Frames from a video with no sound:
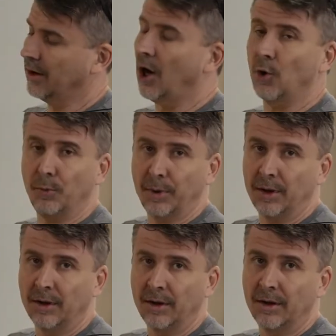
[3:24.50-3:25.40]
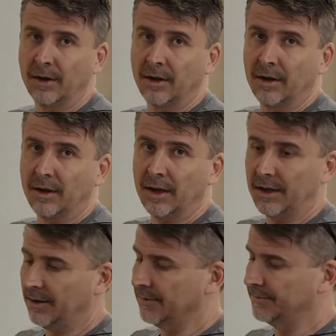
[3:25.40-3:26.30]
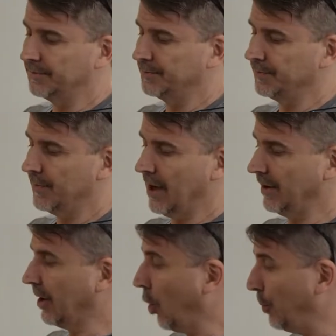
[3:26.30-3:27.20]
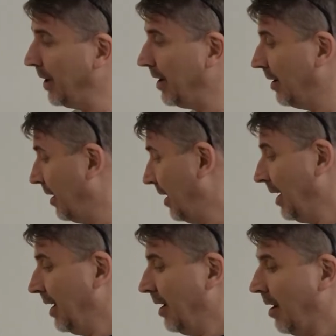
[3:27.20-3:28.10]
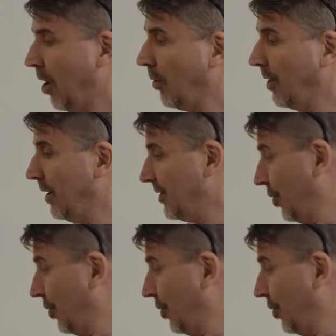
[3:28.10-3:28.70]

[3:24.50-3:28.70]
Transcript: cope. Um, and coping on the